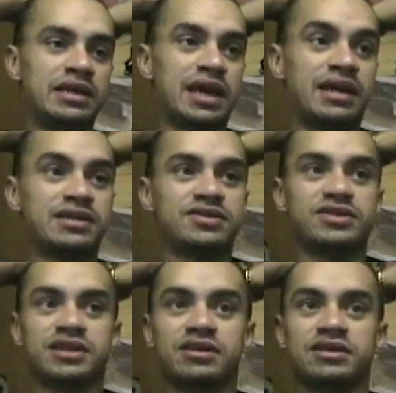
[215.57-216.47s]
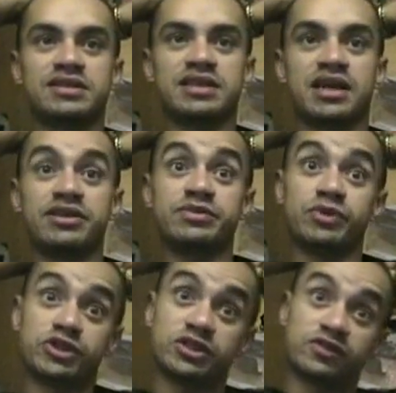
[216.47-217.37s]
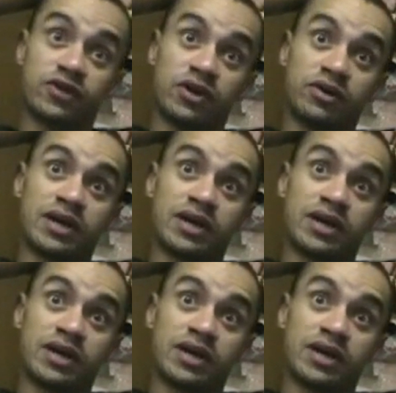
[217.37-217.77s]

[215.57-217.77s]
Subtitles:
Not necessarily saying it's Bush's fault.